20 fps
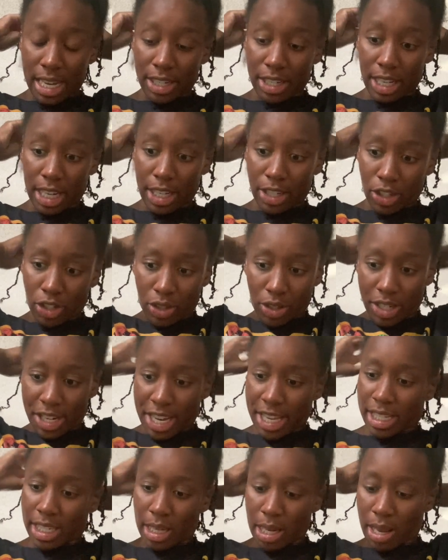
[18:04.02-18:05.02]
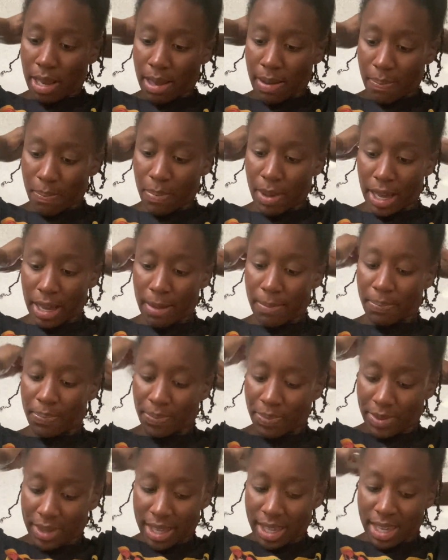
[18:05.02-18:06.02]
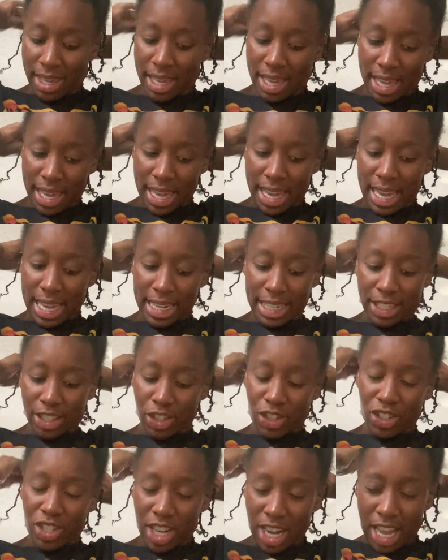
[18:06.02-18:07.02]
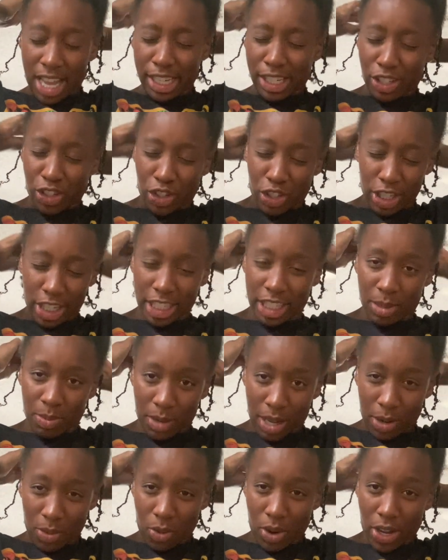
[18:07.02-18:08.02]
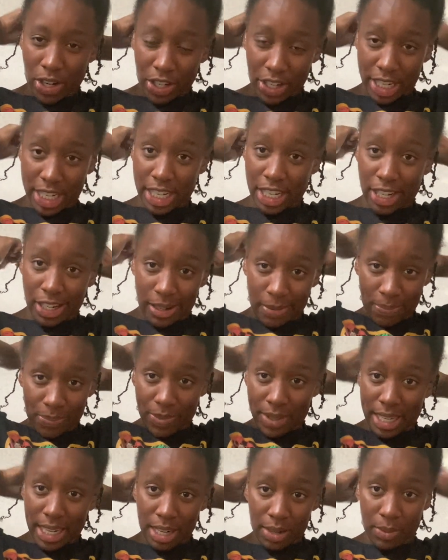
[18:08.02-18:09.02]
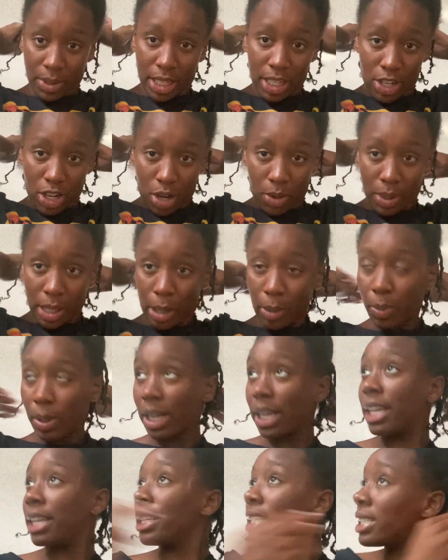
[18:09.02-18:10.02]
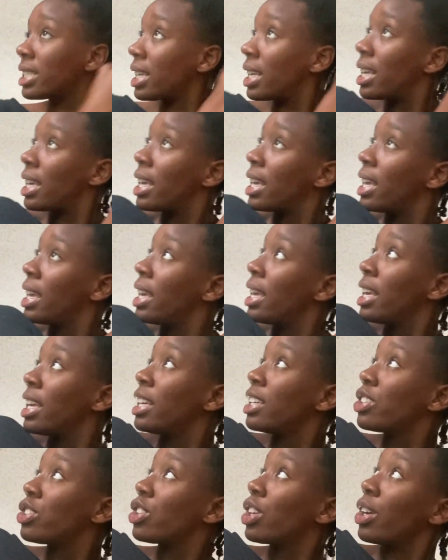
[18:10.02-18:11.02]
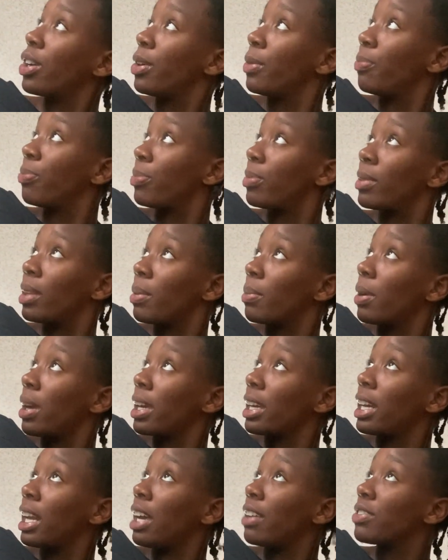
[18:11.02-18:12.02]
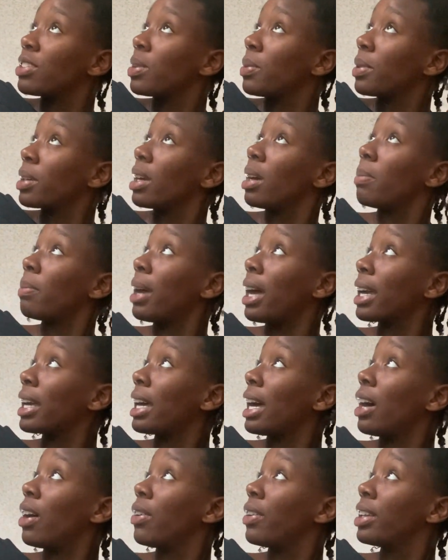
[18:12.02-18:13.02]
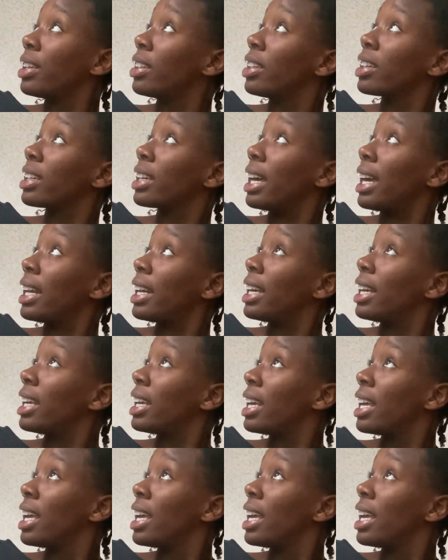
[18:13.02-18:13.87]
dangerous, but, and it's not just my water heater. He didn't really know what it was. So I'm probably gonna have someone come back out and look at it.